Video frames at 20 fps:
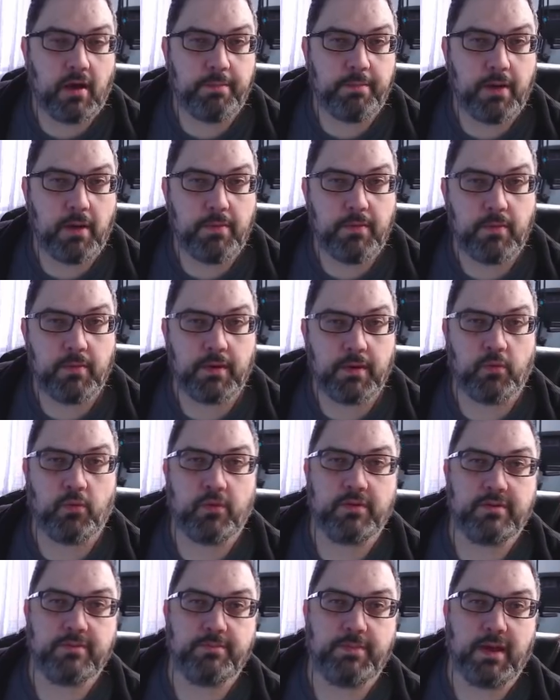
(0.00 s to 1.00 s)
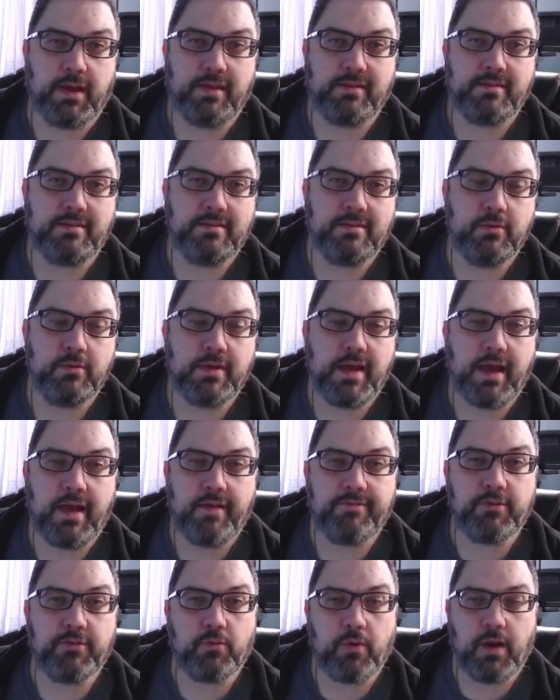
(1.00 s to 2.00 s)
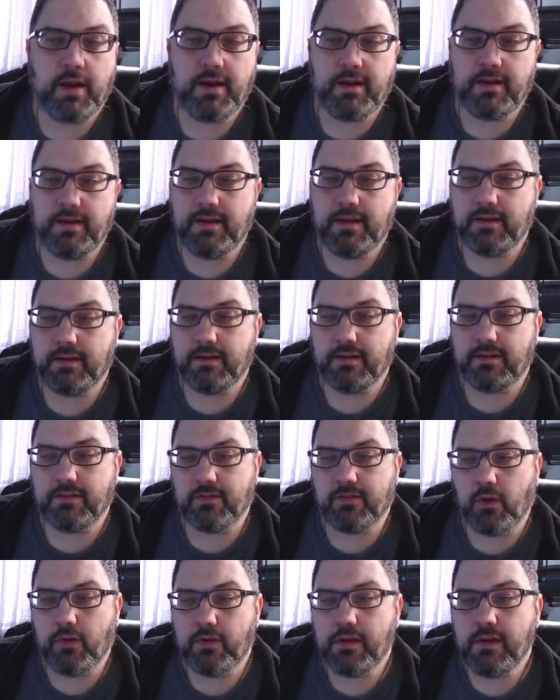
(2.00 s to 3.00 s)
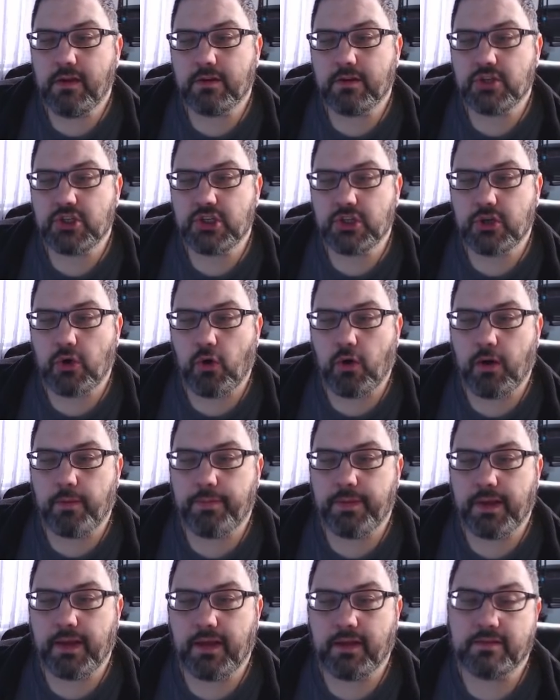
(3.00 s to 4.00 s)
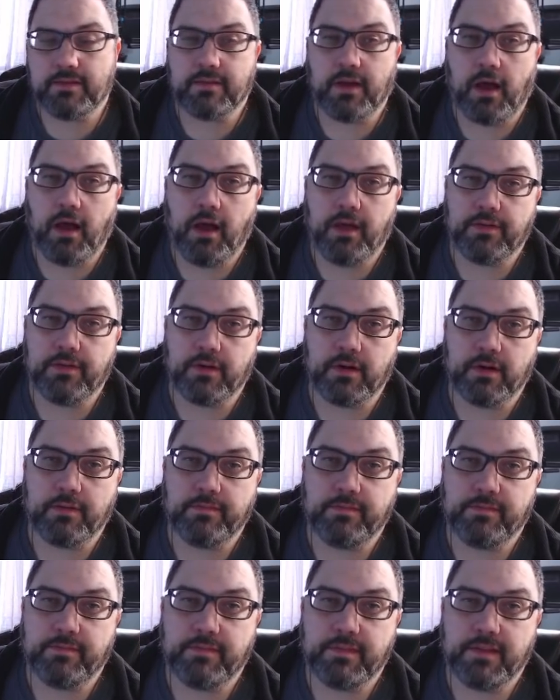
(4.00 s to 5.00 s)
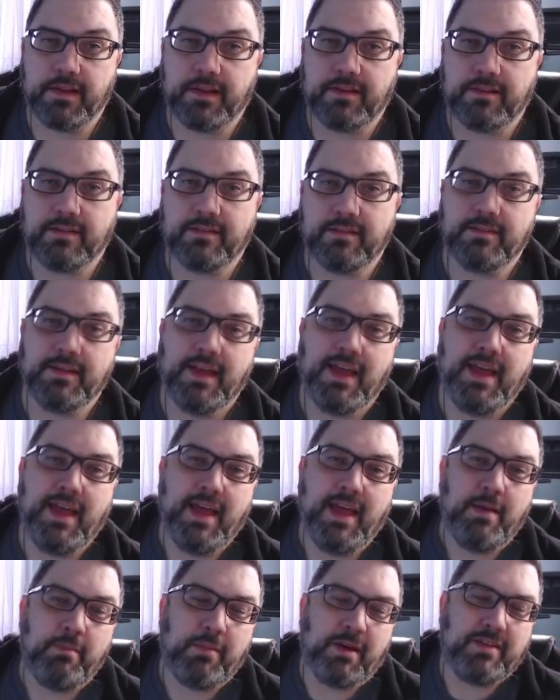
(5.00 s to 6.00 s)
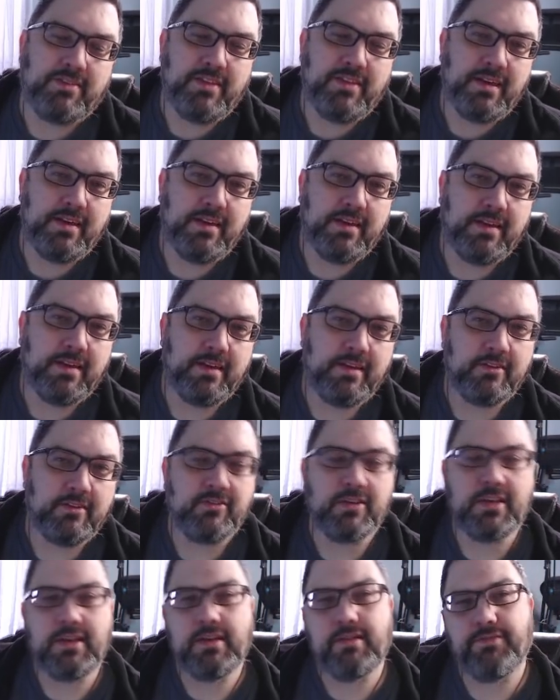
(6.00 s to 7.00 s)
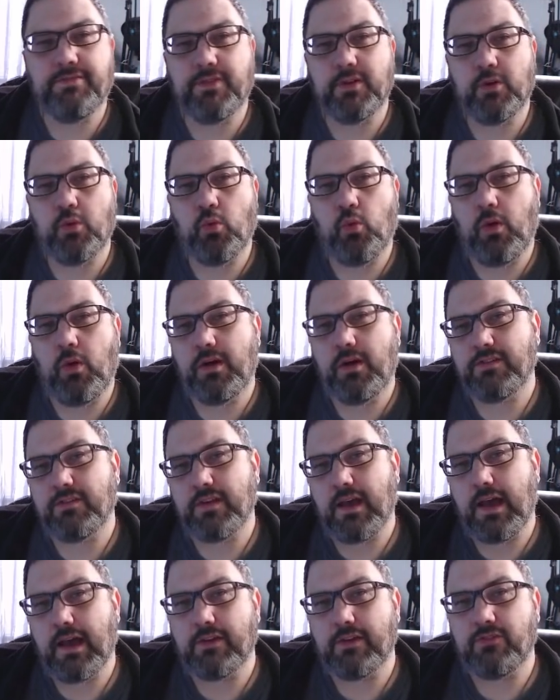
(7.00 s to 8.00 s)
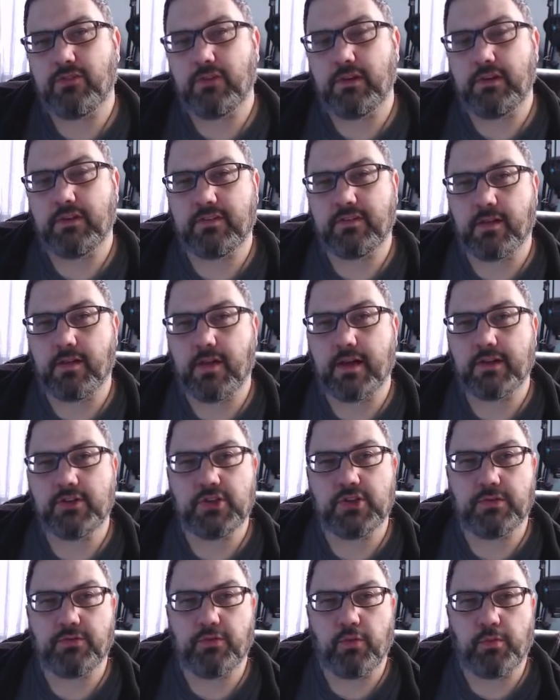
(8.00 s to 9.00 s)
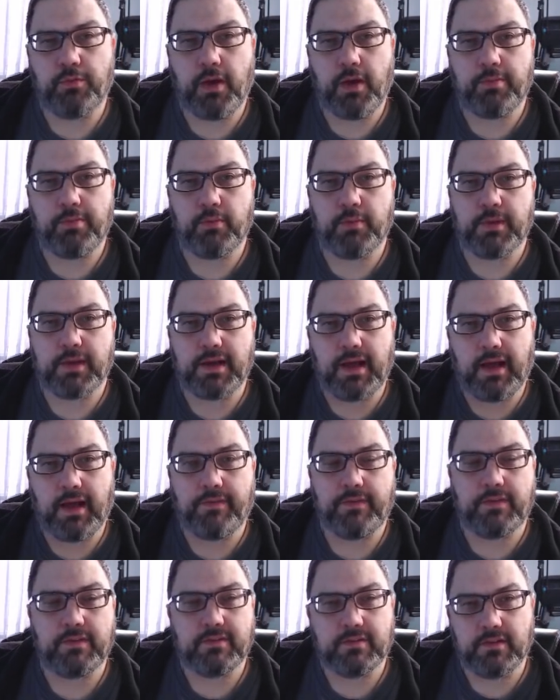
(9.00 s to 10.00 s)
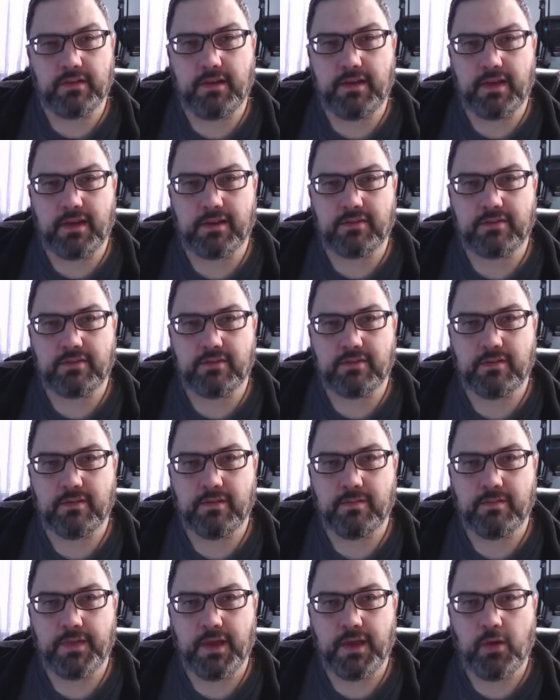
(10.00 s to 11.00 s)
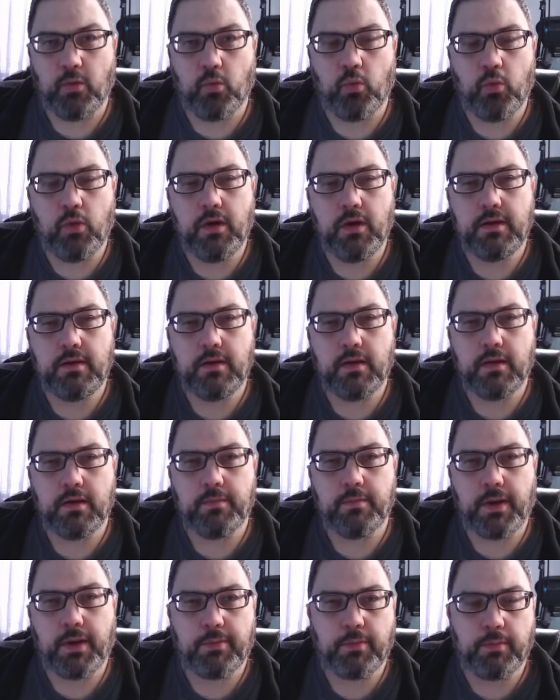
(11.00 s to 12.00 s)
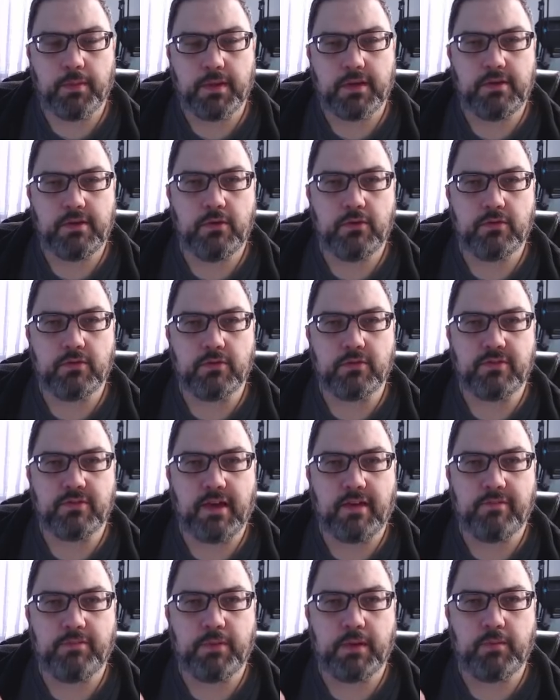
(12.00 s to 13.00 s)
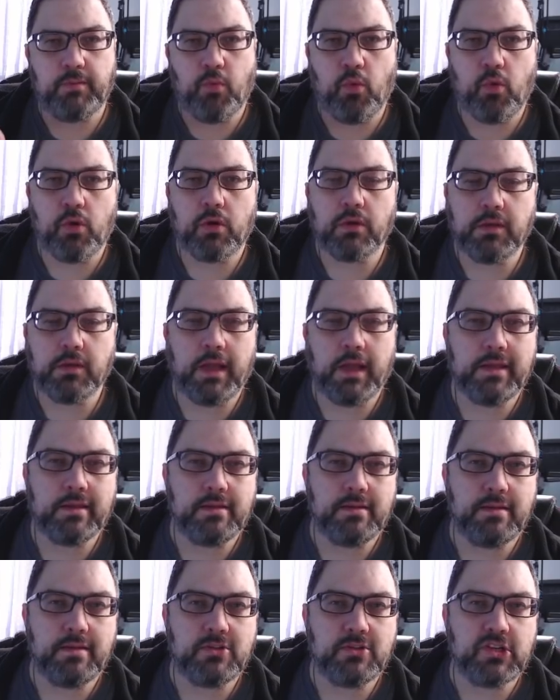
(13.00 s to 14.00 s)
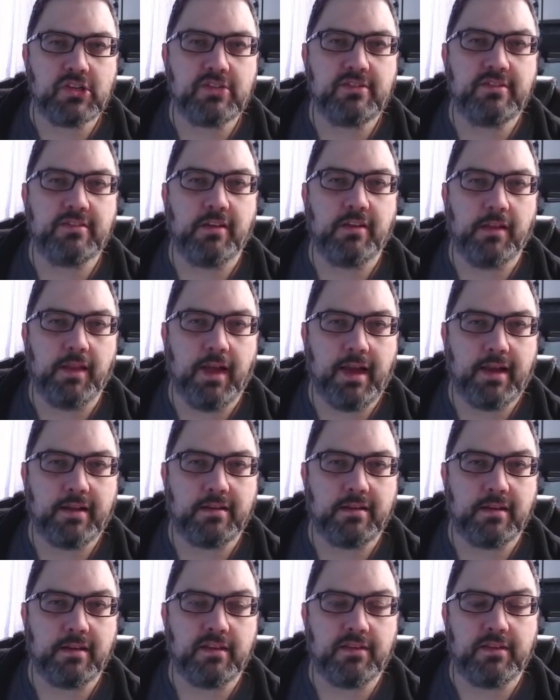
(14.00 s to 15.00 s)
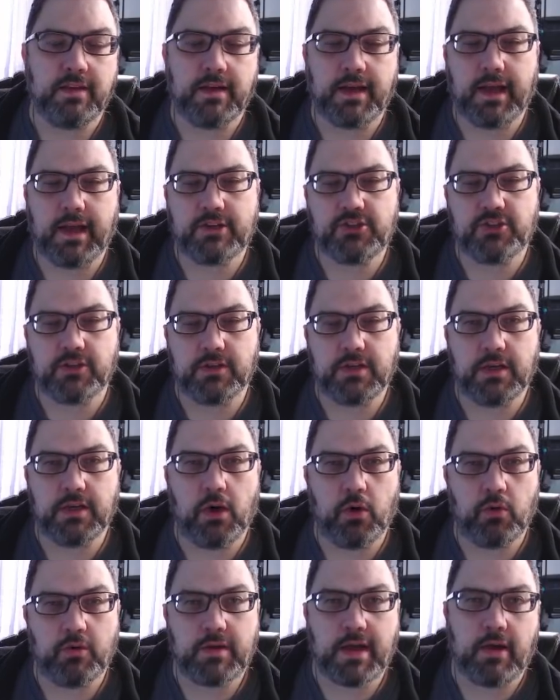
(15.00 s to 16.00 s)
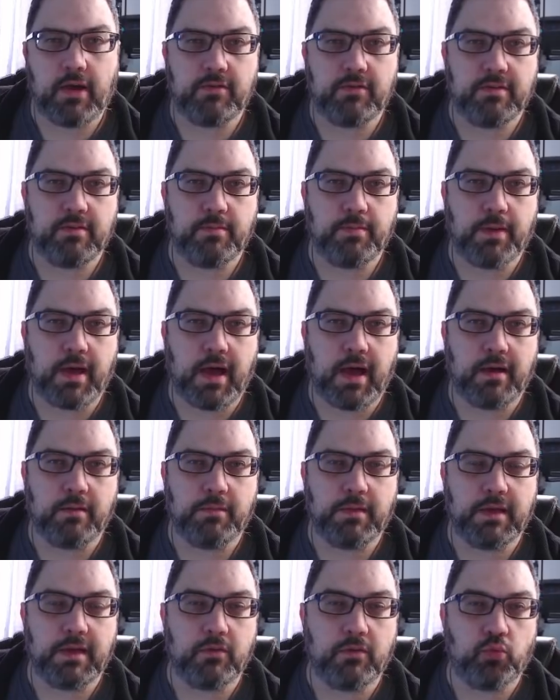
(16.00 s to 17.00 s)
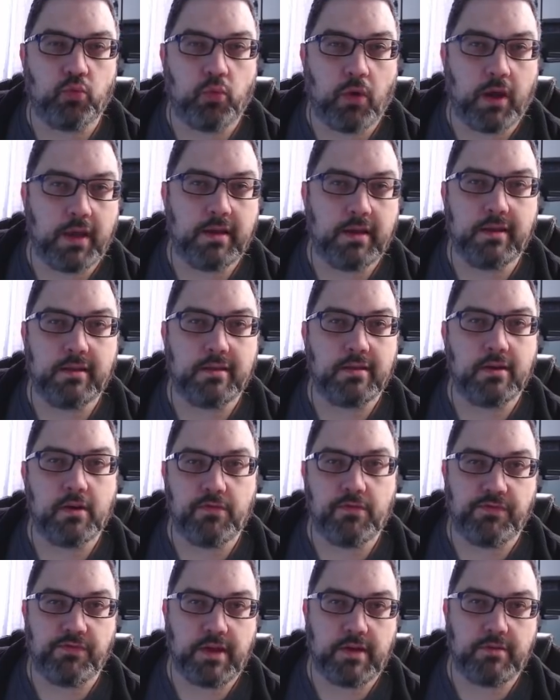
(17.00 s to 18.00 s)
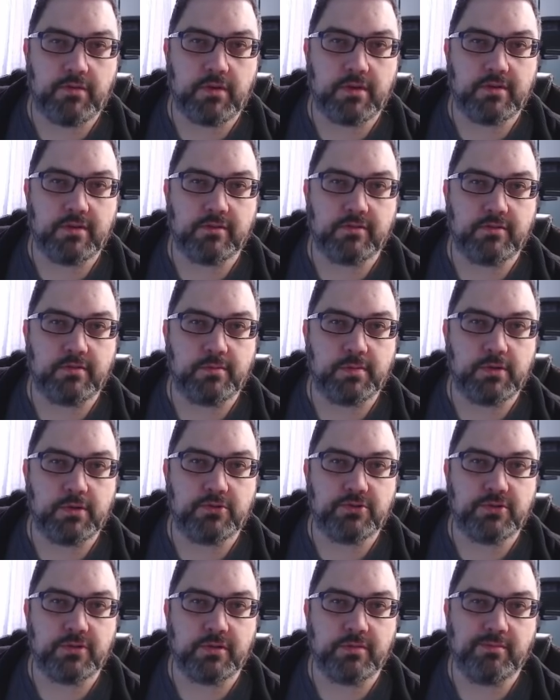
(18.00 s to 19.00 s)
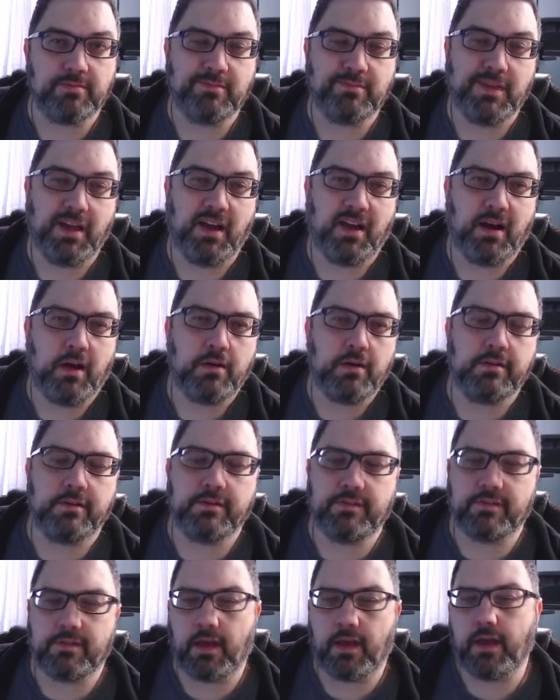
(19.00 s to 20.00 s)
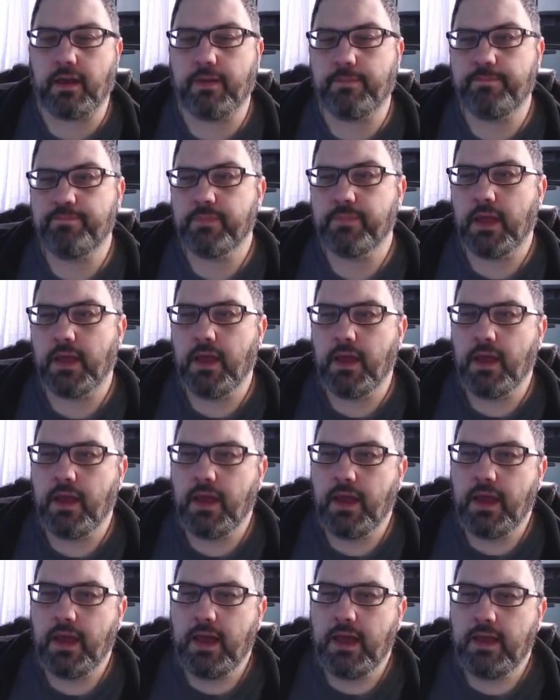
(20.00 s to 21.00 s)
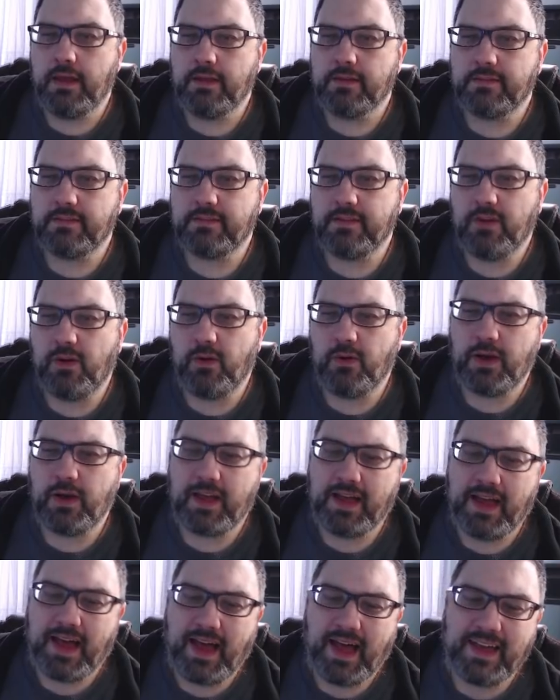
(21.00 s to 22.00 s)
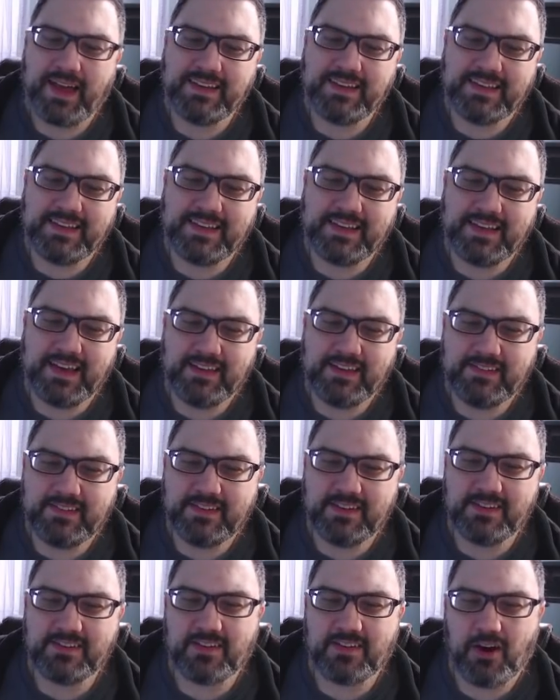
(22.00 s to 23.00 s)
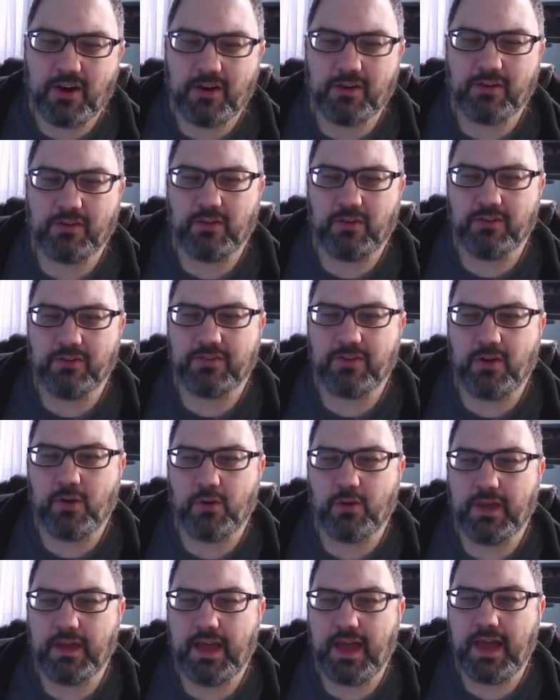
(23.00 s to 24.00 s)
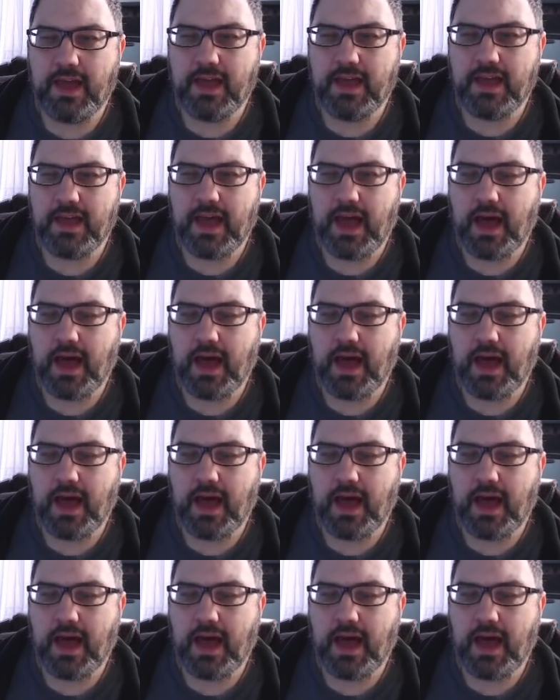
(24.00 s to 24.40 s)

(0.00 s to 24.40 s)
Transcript: Peppermint was best, you would have to write it in, and it's only going to show up as other. That, my thinking is, if there was actually a selection for Peppermint on this list, would Peppermint users have been more likely to just select it than actually go down to the bottom and write in their favorite distribution? Hard to say. So I guess this article's okay.